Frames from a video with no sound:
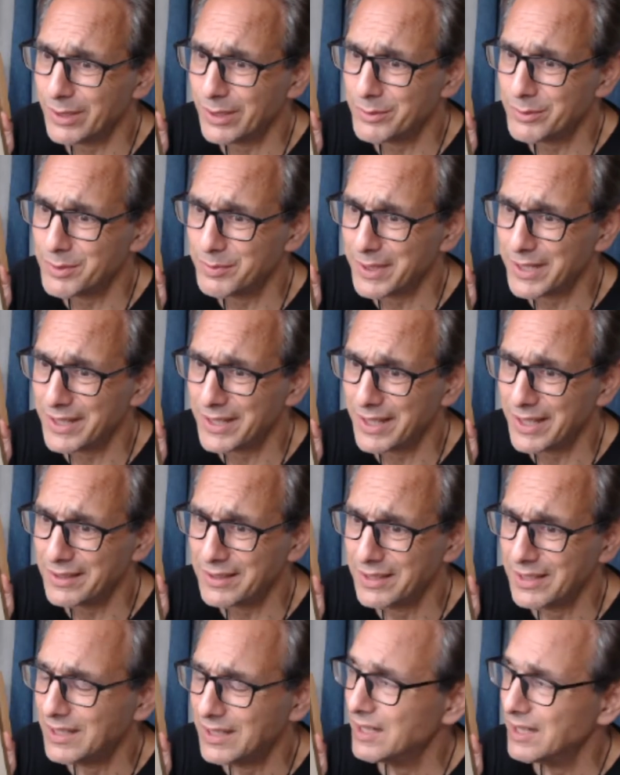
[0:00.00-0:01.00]
Why would you buy
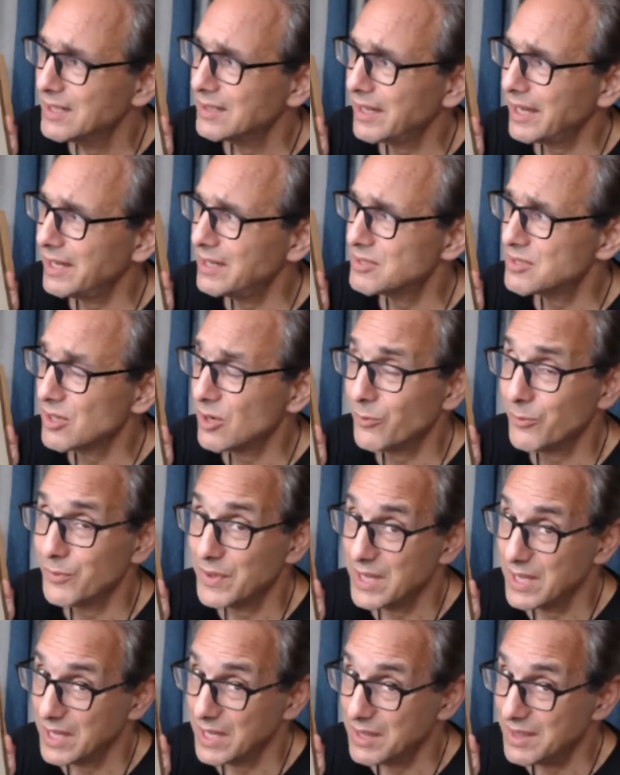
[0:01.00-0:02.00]
that? Okay, so
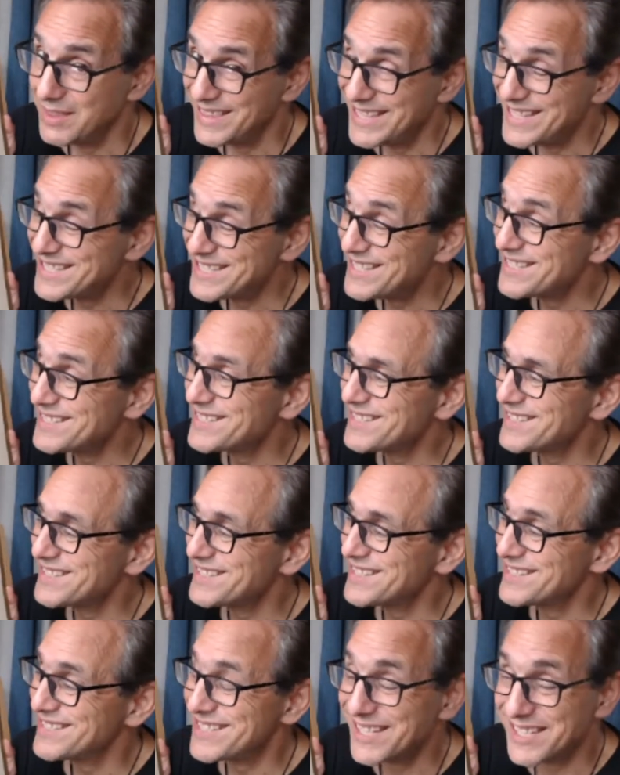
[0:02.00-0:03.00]
this is
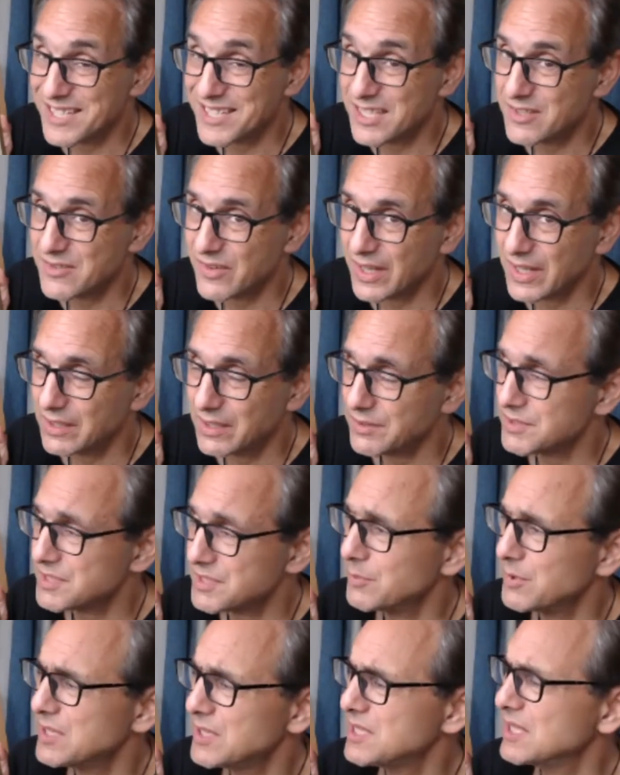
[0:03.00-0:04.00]
the 60s vinyl,
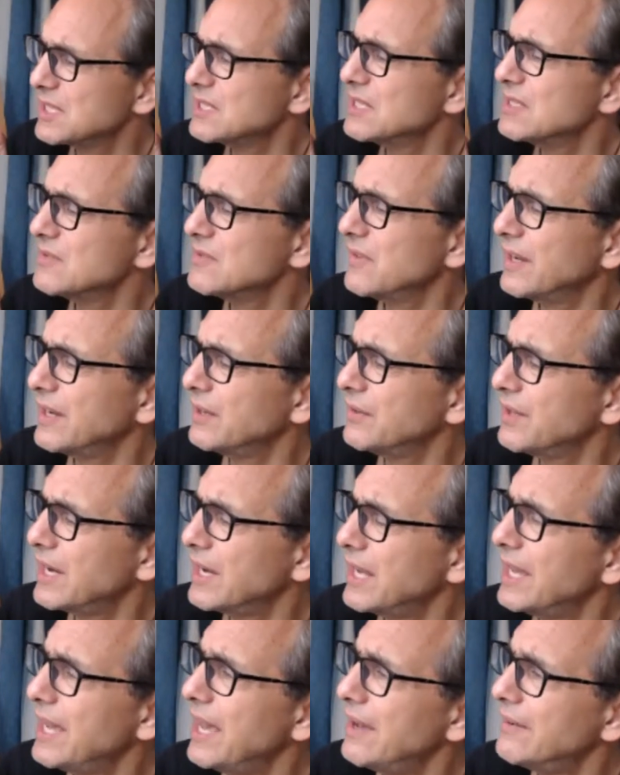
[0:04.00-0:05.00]
some of the 60s vinyl
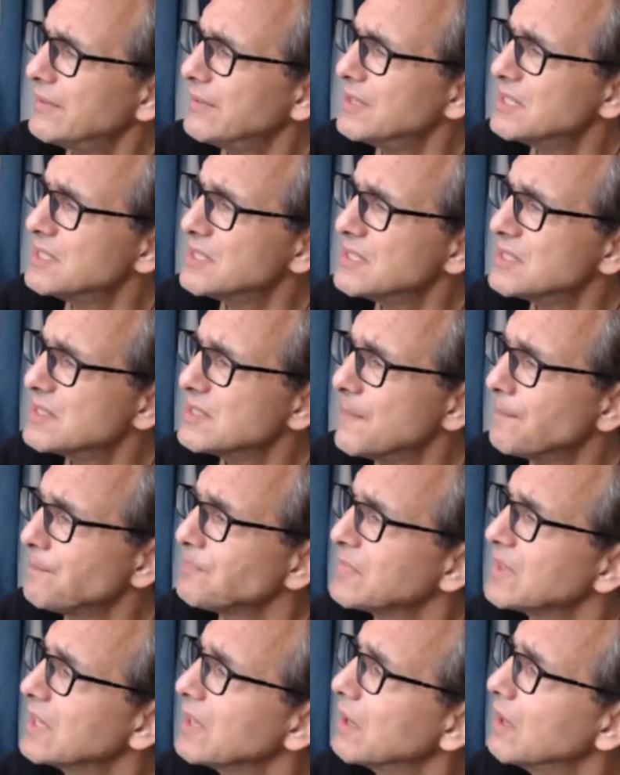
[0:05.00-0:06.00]
that I have, and this is
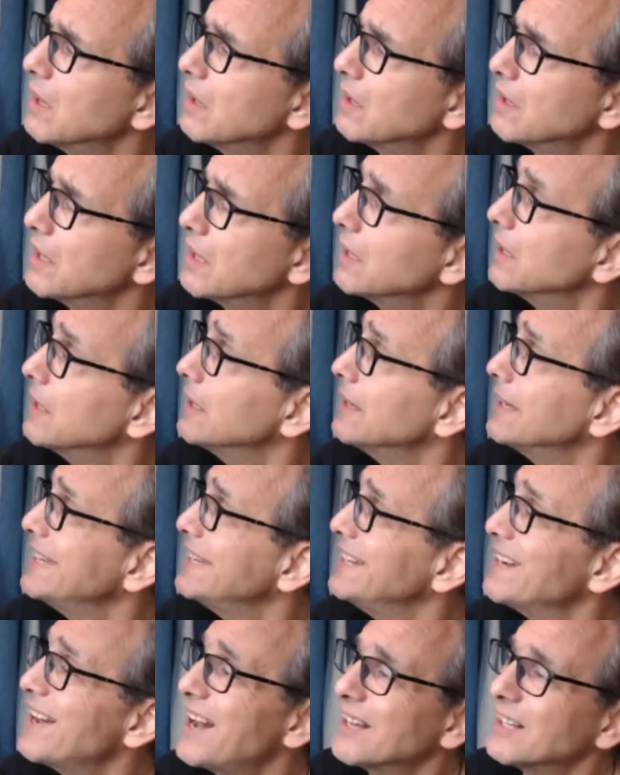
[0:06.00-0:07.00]

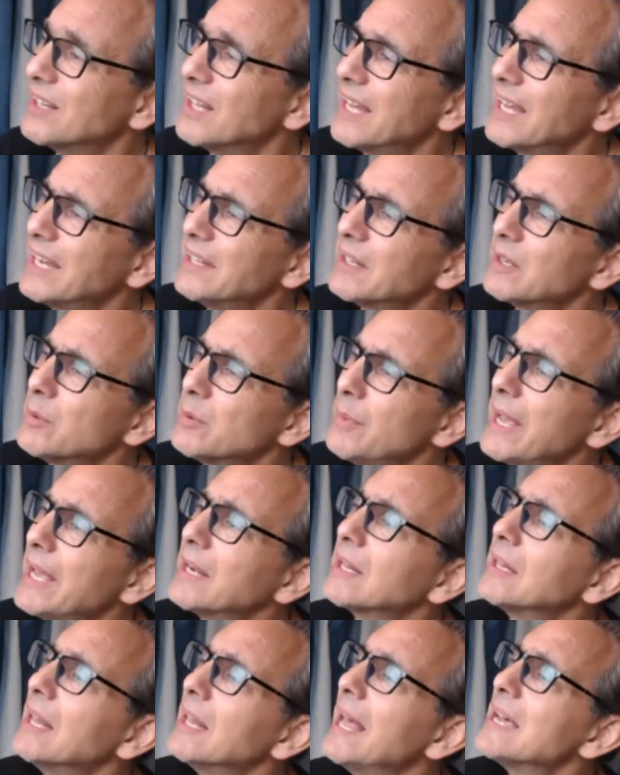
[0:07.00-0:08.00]
Enoch Light
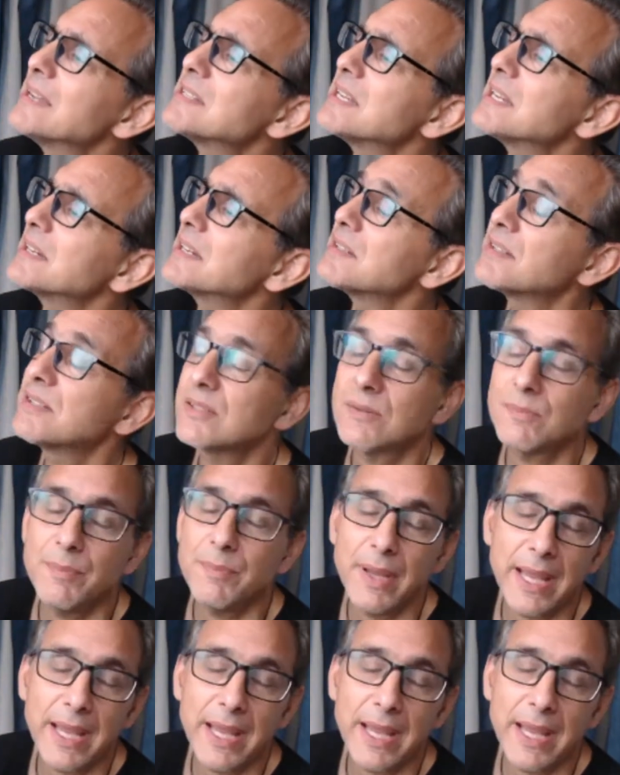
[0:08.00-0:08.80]
Command Classics.